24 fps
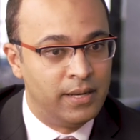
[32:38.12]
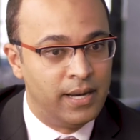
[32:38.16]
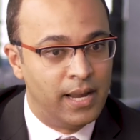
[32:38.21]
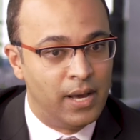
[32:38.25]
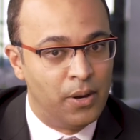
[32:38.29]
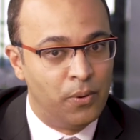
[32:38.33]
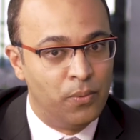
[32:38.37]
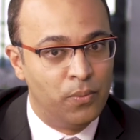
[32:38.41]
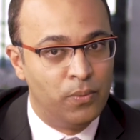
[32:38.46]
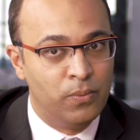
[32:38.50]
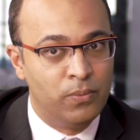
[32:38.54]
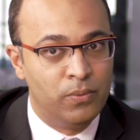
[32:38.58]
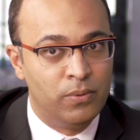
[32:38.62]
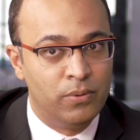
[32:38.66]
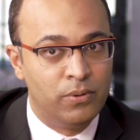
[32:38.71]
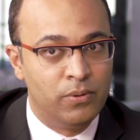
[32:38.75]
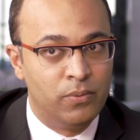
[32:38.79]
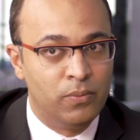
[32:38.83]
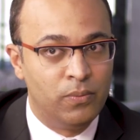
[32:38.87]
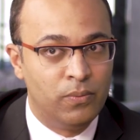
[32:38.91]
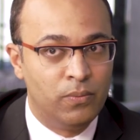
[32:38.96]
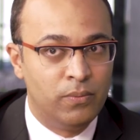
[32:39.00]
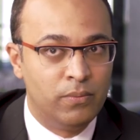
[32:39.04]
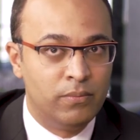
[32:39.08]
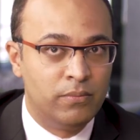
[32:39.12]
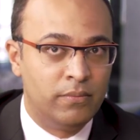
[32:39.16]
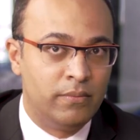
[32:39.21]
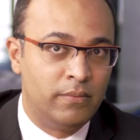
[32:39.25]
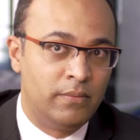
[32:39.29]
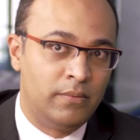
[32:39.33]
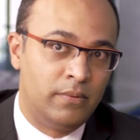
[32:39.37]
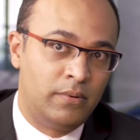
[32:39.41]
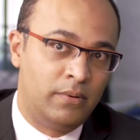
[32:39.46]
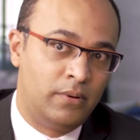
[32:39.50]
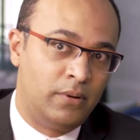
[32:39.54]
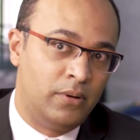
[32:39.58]
Now,
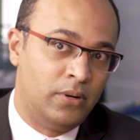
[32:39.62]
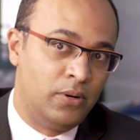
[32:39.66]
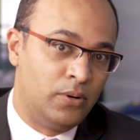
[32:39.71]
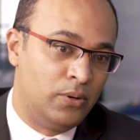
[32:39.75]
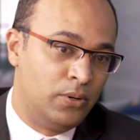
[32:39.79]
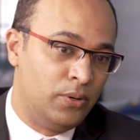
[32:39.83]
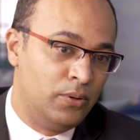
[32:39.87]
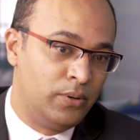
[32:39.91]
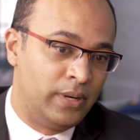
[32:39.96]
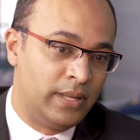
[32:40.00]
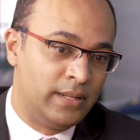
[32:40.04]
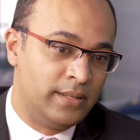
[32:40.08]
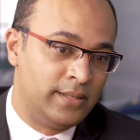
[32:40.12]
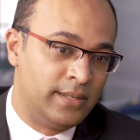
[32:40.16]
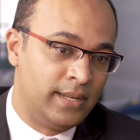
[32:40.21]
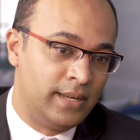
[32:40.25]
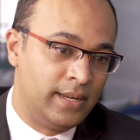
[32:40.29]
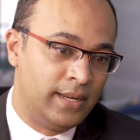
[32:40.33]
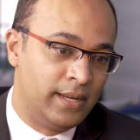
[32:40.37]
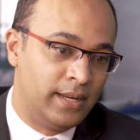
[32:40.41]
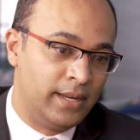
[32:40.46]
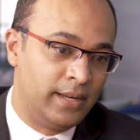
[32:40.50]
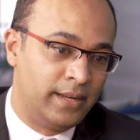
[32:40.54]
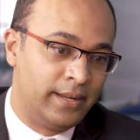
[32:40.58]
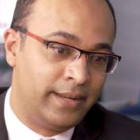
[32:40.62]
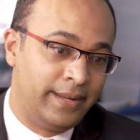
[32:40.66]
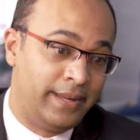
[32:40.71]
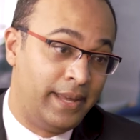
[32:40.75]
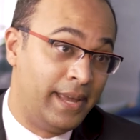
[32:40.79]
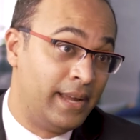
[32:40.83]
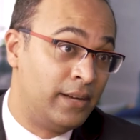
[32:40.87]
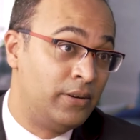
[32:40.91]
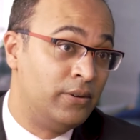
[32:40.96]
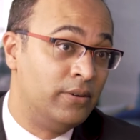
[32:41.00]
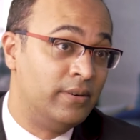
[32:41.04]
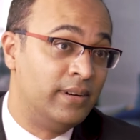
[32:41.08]
you can say
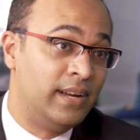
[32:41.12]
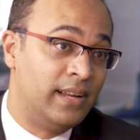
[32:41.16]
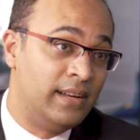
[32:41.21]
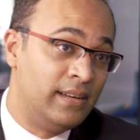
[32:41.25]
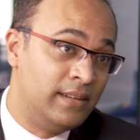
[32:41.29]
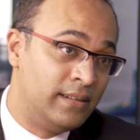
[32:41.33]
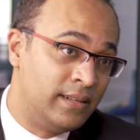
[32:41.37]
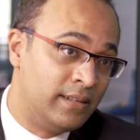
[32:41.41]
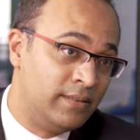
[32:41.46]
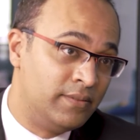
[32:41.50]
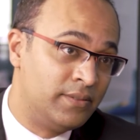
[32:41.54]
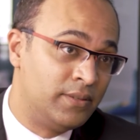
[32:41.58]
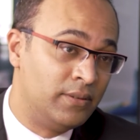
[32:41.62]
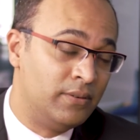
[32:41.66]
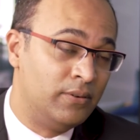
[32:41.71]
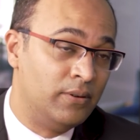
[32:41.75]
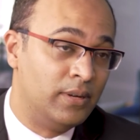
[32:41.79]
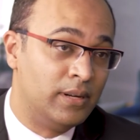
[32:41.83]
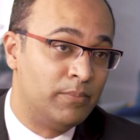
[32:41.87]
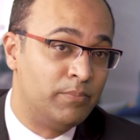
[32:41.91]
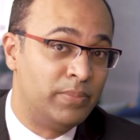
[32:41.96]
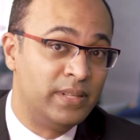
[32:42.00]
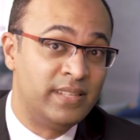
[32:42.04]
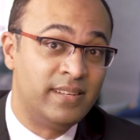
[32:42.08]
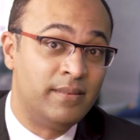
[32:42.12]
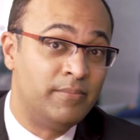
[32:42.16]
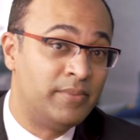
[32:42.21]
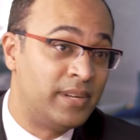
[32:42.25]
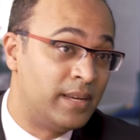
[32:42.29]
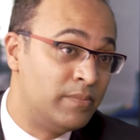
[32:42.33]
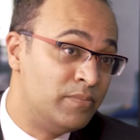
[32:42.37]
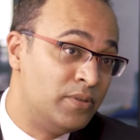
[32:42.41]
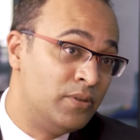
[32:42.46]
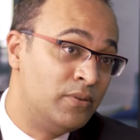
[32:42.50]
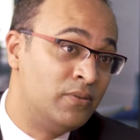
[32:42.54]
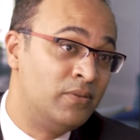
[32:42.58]
get your relatives to do it, but
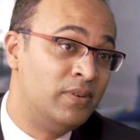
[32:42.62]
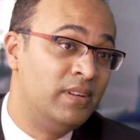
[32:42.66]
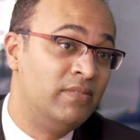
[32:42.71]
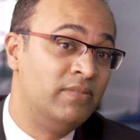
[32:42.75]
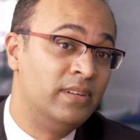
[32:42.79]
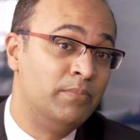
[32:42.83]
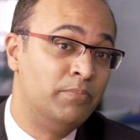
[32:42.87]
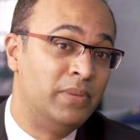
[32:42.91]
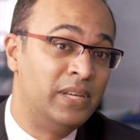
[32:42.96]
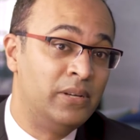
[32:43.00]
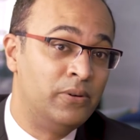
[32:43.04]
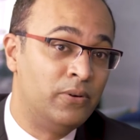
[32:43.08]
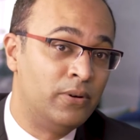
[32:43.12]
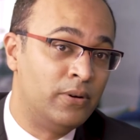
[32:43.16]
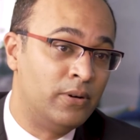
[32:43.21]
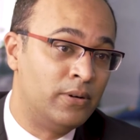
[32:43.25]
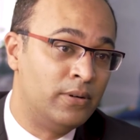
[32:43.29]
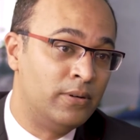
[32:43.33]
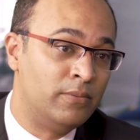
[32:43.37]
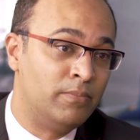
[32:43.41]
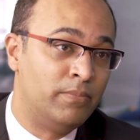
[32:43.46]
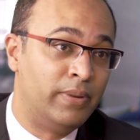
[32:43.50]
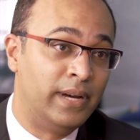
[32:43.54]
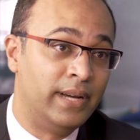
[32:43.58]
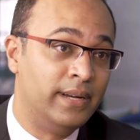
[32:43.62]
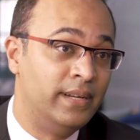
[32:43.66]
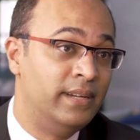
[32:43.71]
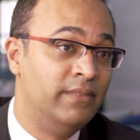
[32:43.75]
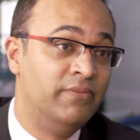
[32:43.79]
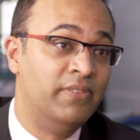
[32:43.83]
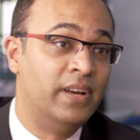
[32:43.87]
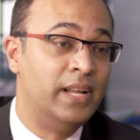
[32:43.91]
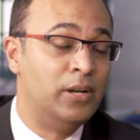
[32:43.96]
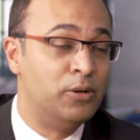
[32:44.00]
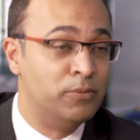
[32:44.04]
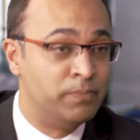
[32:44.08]
sometimes you could even be conned by
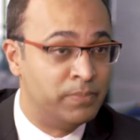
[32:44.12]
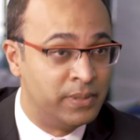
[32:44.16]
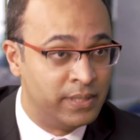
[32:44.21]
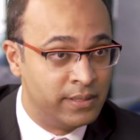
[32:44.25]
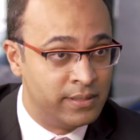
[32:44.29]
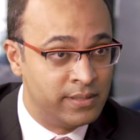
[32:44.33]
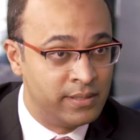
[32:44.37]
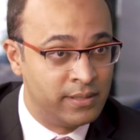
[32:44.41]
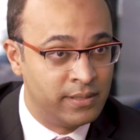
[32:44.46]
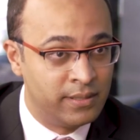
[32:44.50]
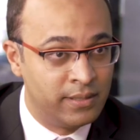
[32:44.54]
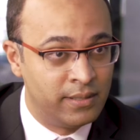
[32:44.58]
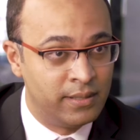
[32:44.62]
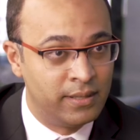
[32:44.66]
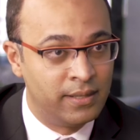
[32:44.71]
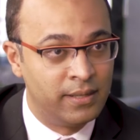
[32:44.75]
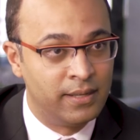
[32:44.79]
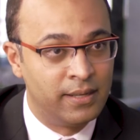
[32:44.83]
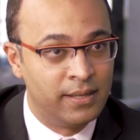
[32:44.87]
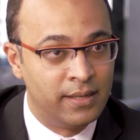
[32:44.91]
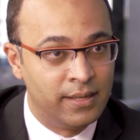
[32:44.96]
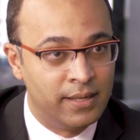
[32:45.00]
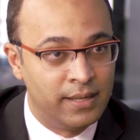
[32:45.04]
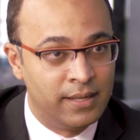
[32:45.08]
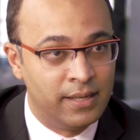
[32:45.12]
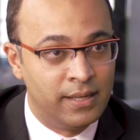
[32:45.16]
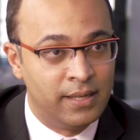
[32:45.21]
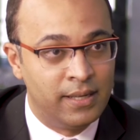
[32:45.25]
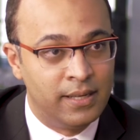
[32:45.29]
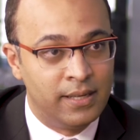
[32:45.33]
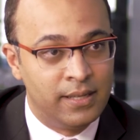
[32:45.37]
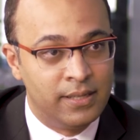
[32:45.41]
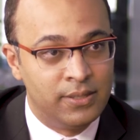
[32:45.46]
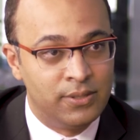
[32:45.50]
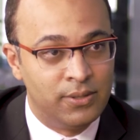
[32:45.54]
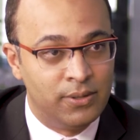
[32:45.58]
developers.
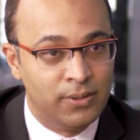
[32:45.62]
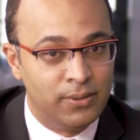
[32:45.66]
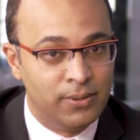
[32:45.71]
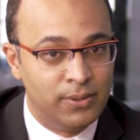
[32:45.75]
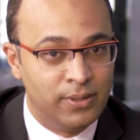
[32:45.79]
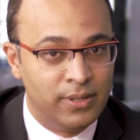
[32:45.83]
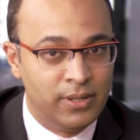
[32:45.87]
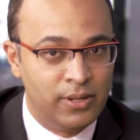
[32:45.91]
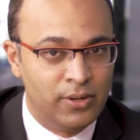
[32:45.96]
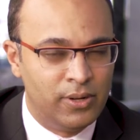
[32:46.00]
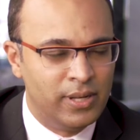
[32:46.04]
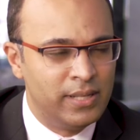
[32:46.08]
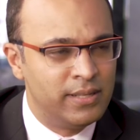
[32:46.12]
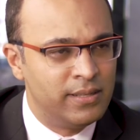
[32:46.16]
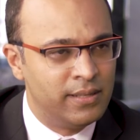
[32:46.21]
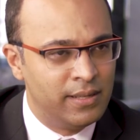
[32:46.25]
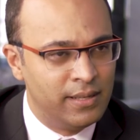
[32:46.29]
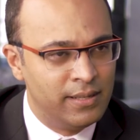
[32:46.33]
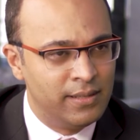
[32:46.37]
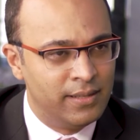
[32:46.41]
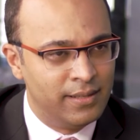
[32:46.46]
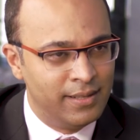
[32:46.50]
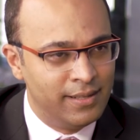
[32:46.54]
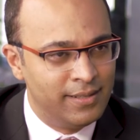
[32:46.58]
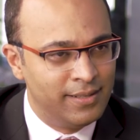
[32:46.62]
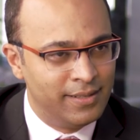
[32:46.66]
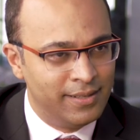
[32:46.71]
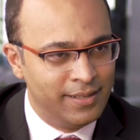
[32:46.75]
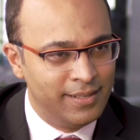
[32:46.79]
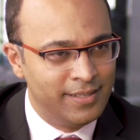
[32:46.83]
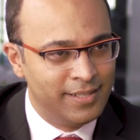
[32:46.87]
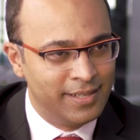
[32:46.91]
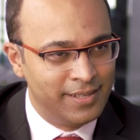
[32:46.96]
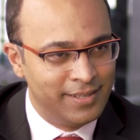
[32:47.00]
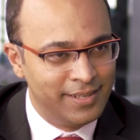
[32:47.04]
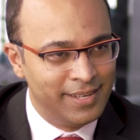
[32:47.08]
So,
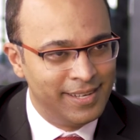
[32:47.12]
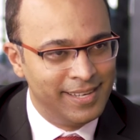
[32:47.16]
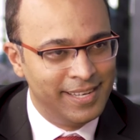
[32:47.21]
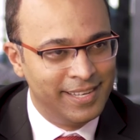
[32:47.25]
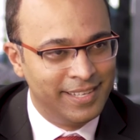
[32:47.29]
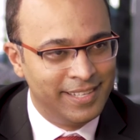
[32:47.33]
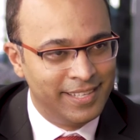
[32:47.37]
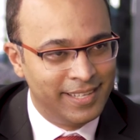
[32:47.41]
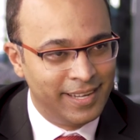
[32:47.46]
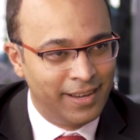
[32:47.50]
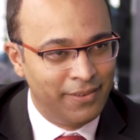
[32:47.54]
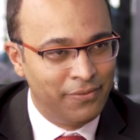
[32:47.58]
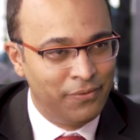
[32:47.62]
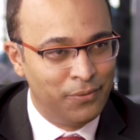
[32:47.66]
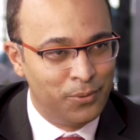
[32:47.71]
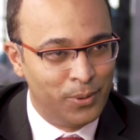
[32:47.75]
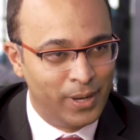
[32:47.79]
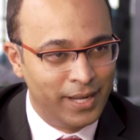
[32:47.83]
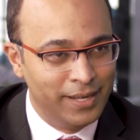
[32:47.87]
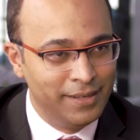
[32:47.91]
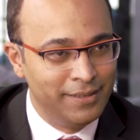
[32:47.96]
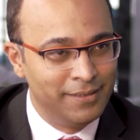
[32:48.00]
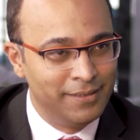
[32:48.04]
it's a really tough one.